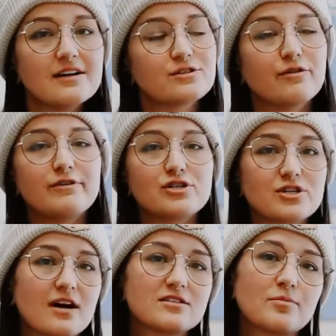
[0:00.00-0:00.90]
So if your
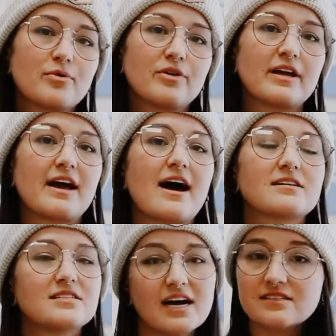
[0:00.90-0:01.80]
shots are pulling at
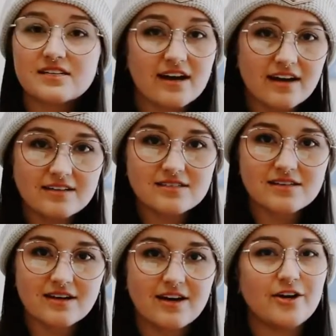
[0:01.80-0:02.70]
10 seconds,
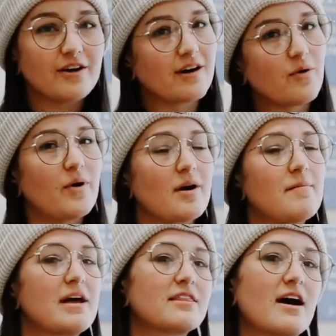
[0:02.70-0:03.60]
you're gonna wanna
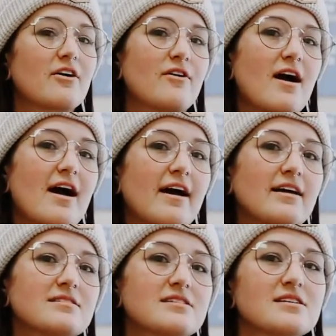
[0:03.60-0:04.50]
make that
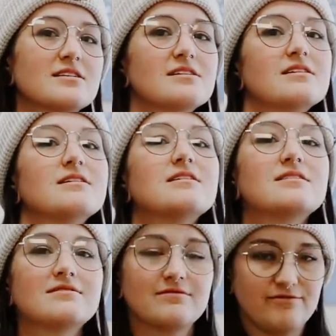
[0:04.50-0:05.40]
grind
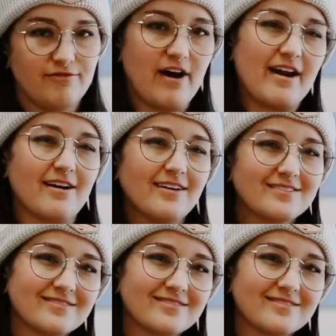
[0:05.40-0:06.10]
finer.